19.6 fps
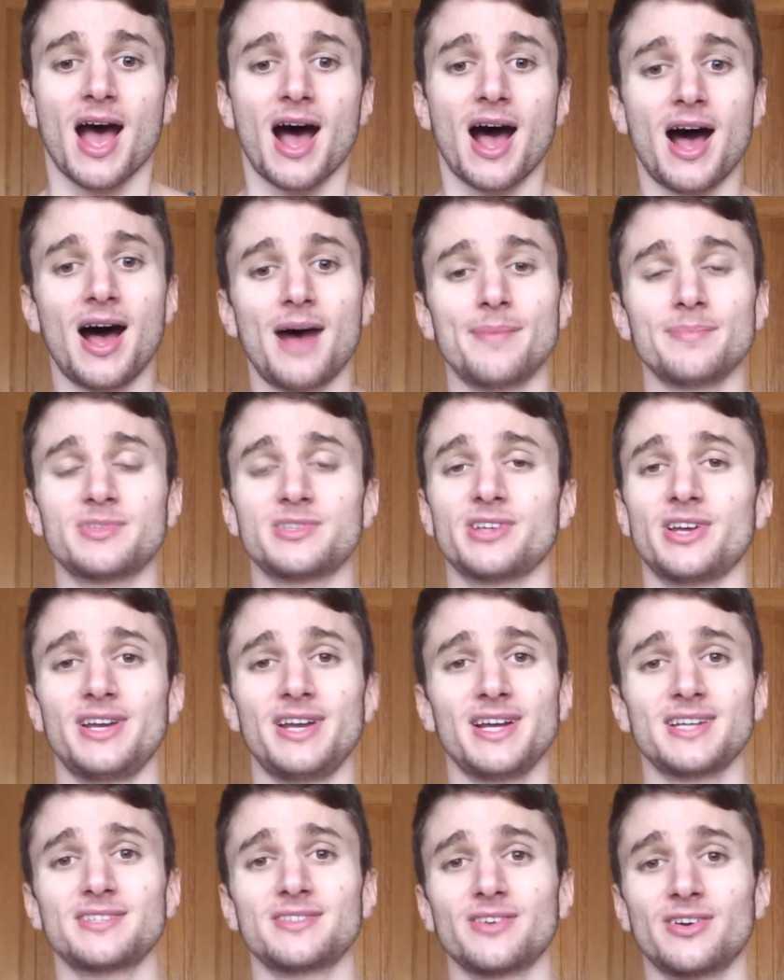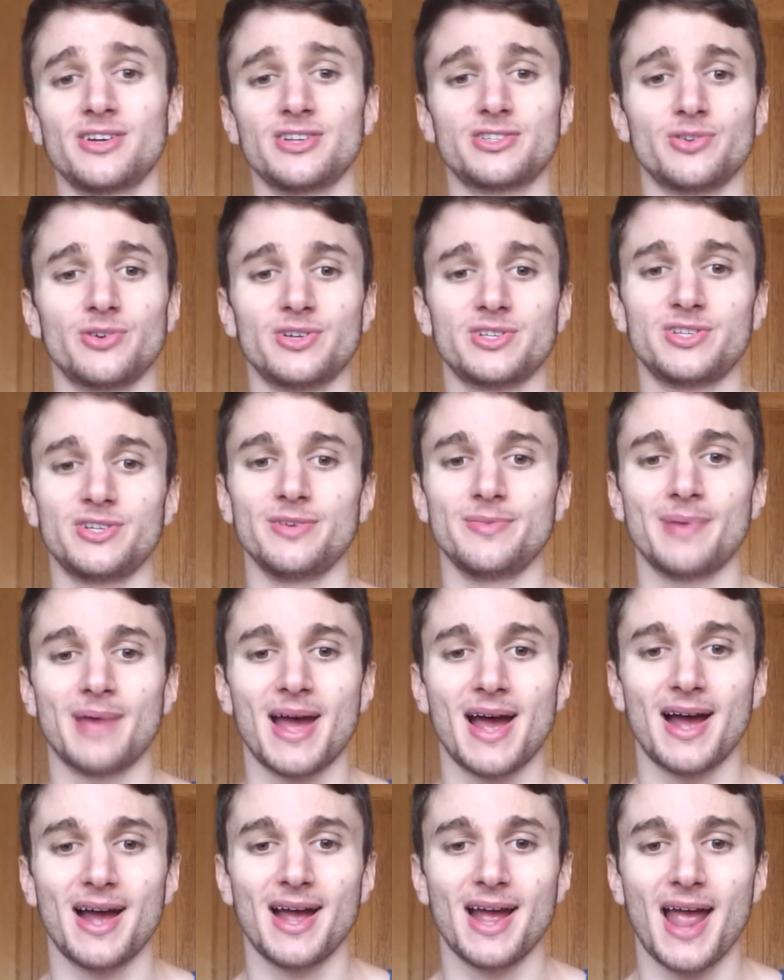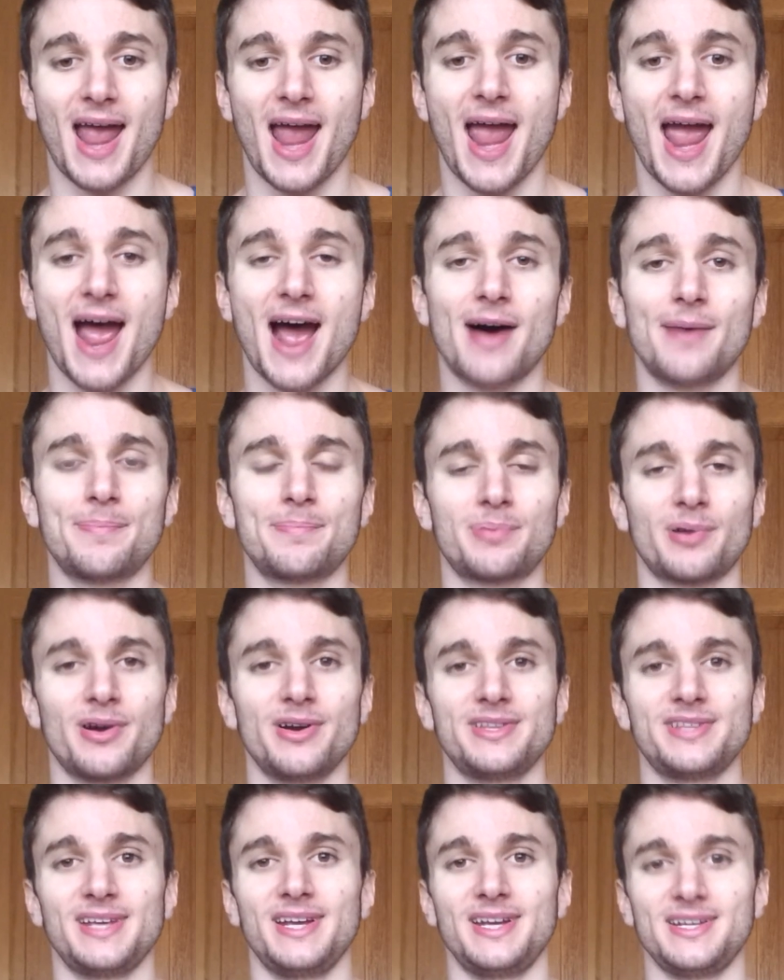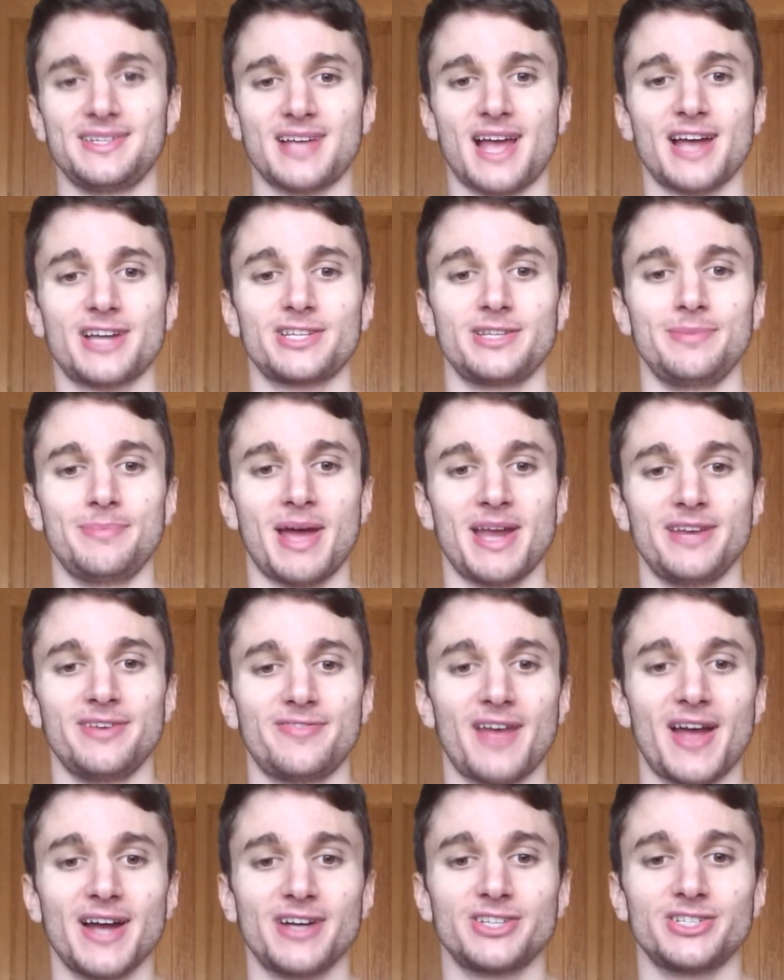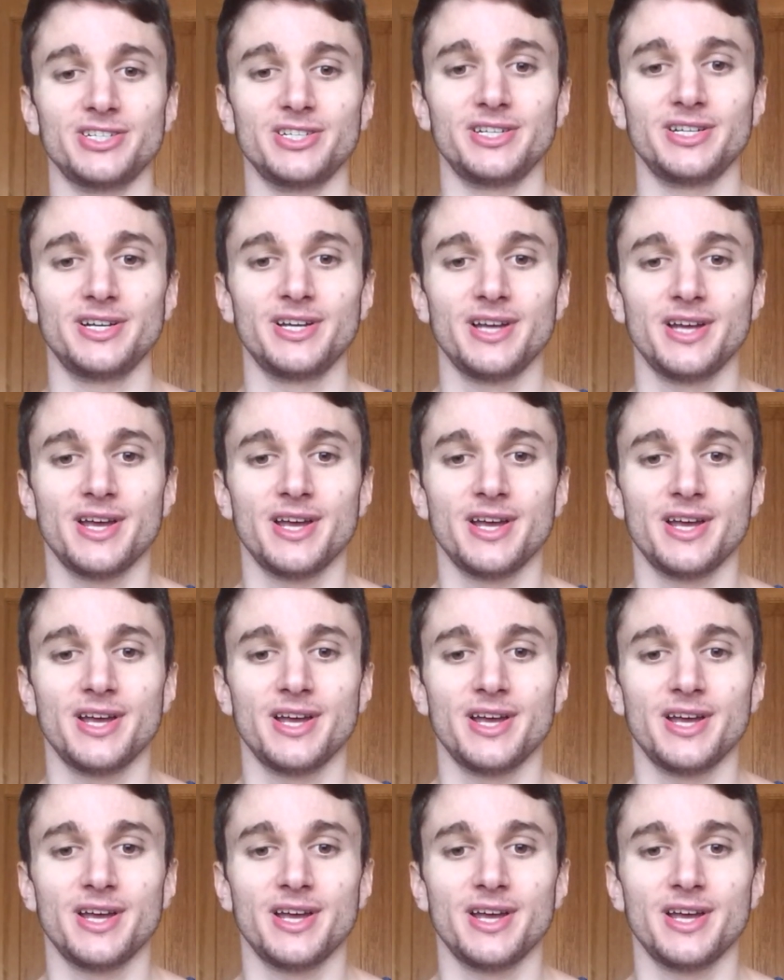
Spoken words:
So next I'm going to talk to you about how protein is actually manufactured.